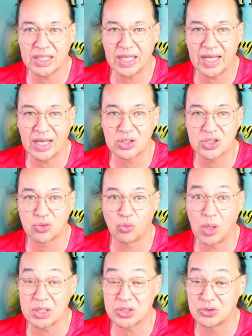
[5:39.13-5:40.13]
else
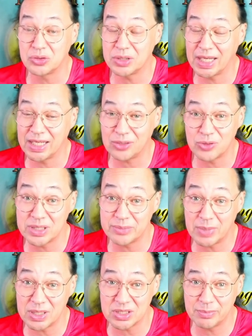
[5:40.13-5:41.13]
wants to take
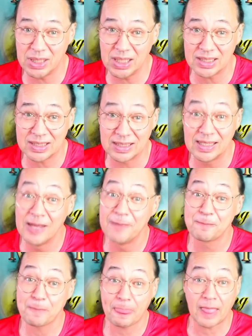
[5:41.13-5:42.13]
responsibility.
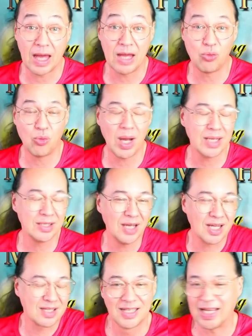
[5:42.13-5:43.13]
And why
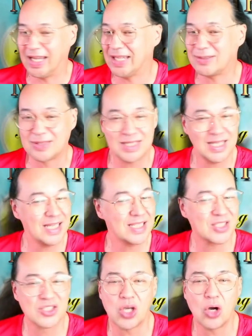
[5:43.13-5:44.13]
not? It is
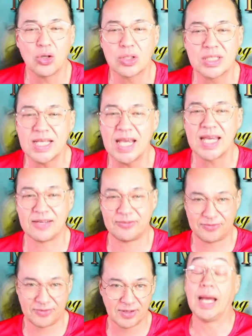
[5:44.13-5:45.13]
so
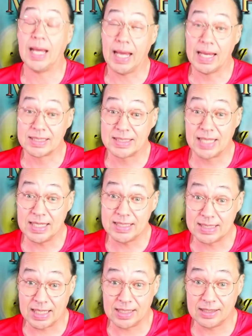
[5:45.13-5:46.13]
safe. As they
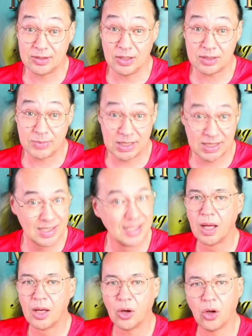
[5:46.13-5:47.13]
say, not me.
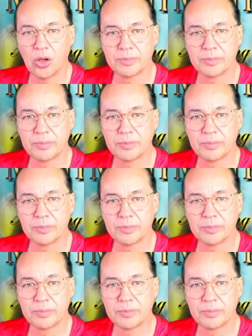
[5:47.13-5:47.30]
On